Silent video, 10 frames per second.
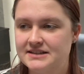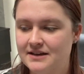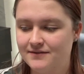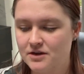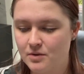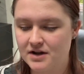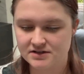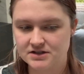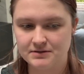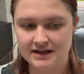if you
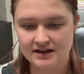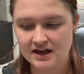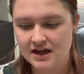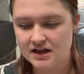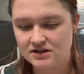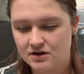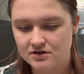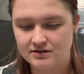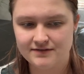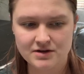weren't doing
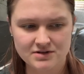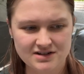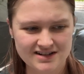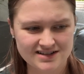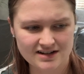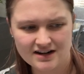yoga, if you were doing